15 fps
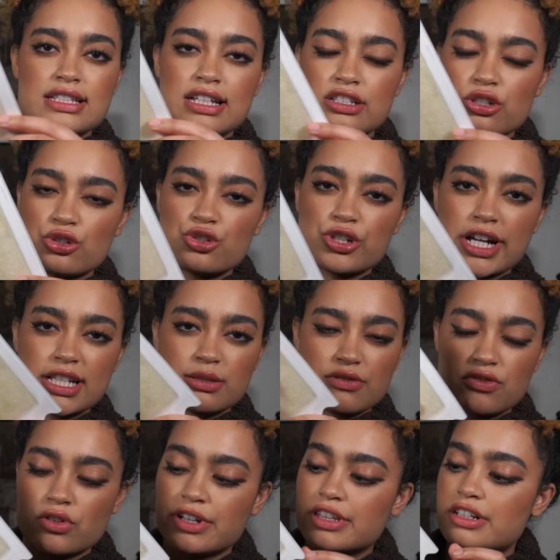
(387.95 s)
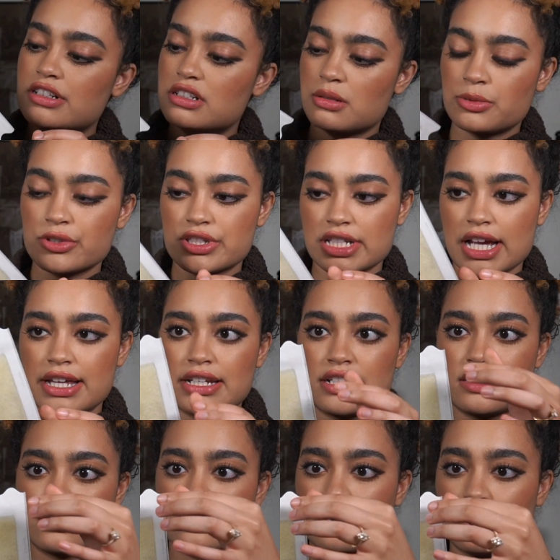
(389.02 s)
I told you guys before, they're
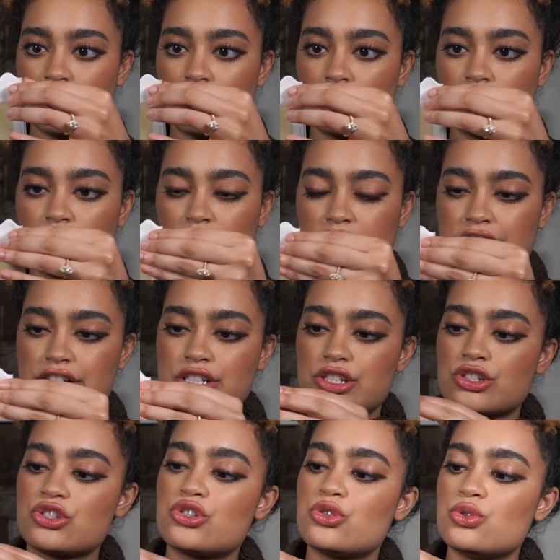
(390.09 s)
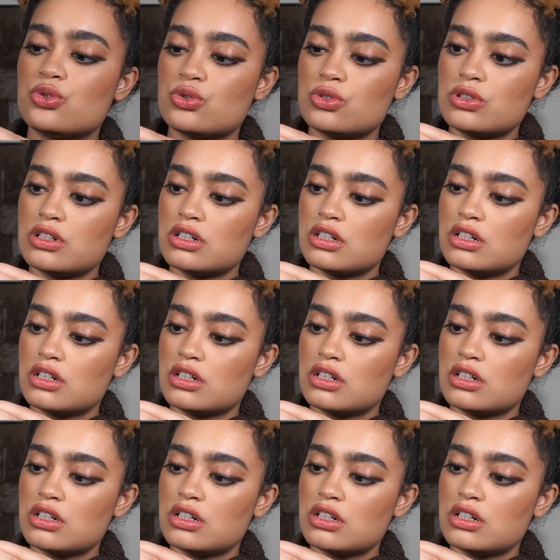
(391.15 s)
double-sided, so there's 2